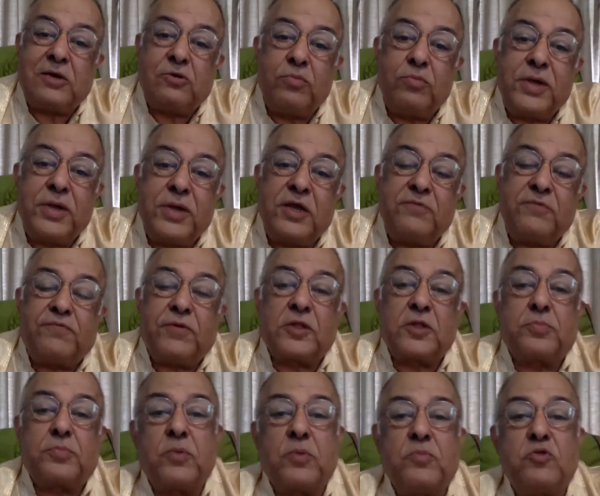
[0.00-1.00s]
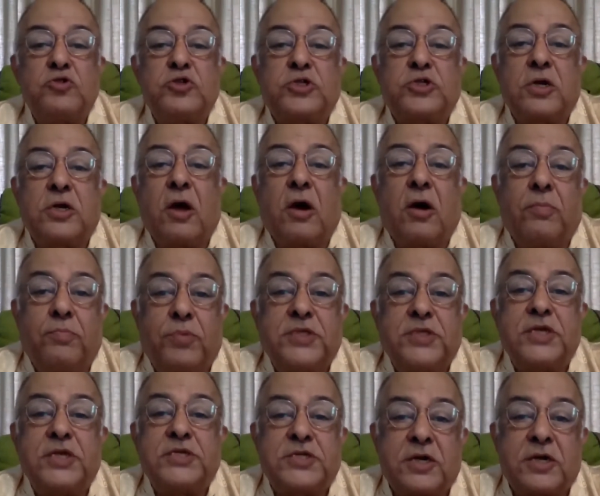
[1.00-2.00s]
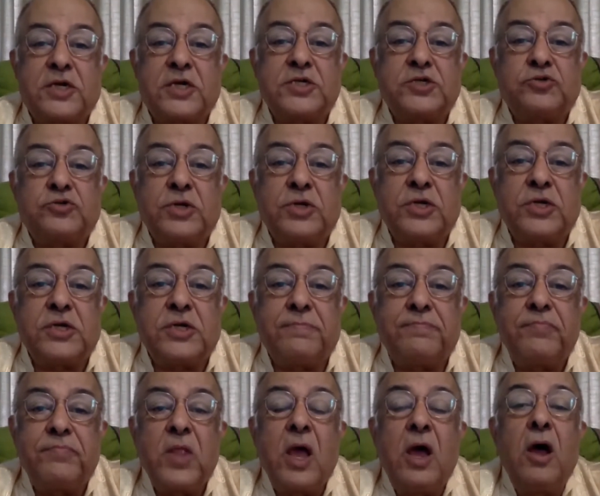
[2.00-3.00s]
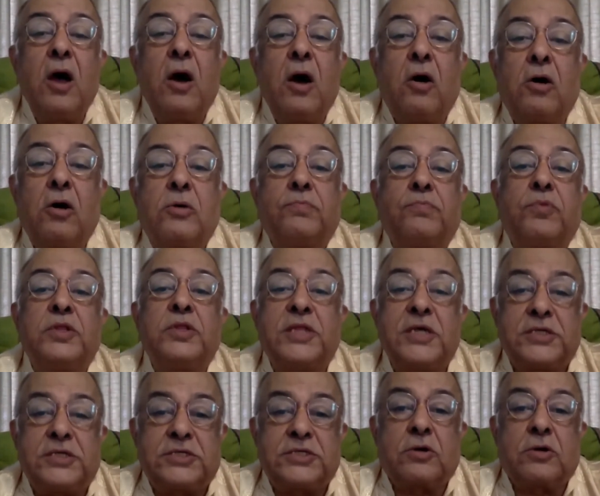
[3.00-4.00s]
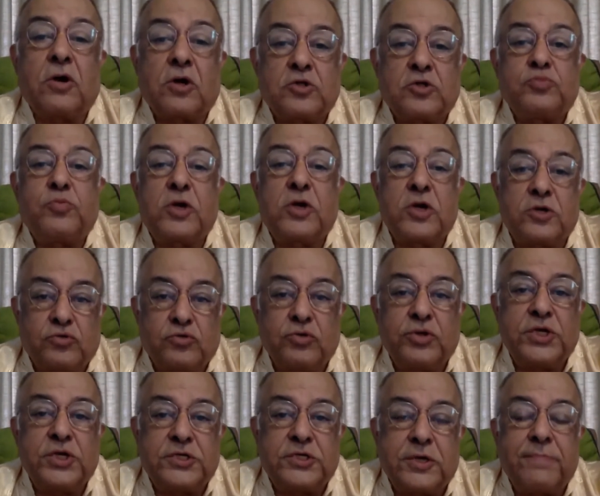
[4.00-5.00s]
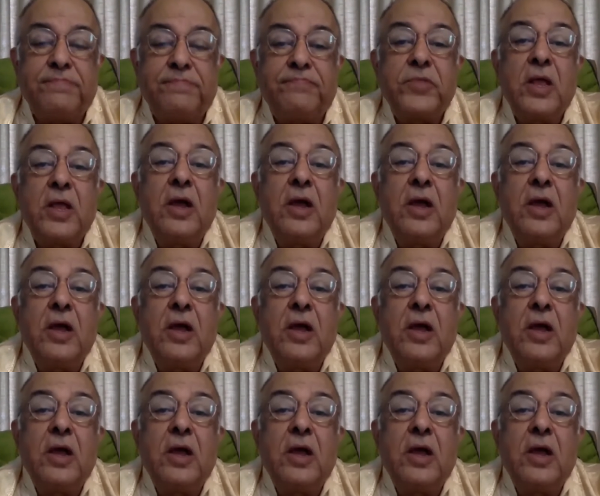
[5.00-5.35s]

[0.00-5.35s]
Lumbini for the promotion of Buddhist circuit tourism or Buddhist cross-border tourism,